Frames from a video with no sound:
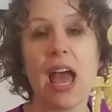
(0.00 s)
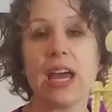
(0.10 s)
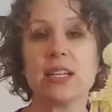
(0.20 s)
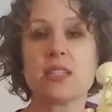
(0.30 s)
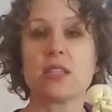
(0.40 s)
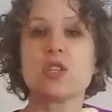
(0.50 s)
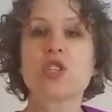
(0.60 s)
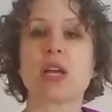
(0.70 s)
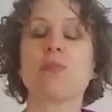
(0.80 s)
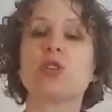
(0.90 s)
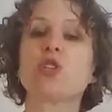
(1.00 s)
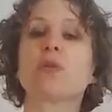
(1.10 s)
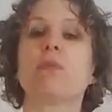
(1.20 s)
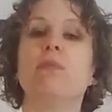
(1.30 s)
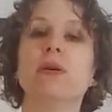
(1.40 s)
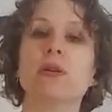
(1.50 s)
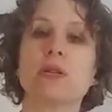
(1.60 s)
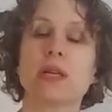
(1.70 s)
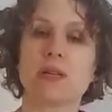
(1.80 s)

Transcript: and it's the shape that you're built